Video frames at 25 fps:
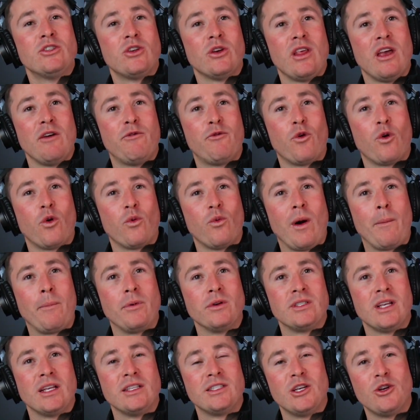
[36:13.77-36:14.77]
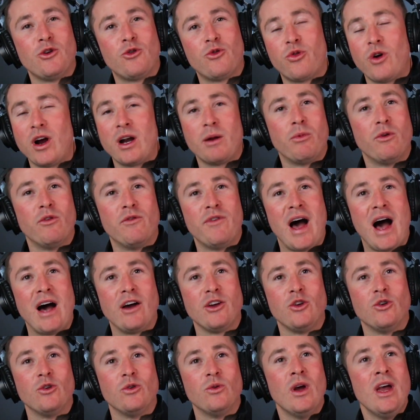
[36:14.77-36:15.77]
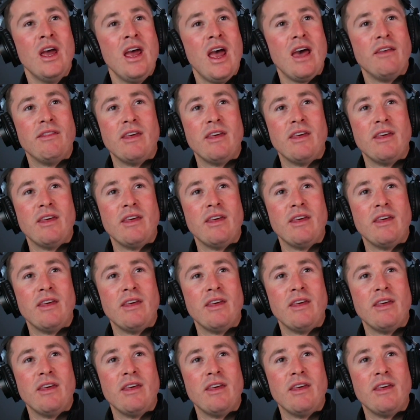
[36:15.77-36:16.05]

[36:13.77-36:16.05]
So therefore, it represents incredible value.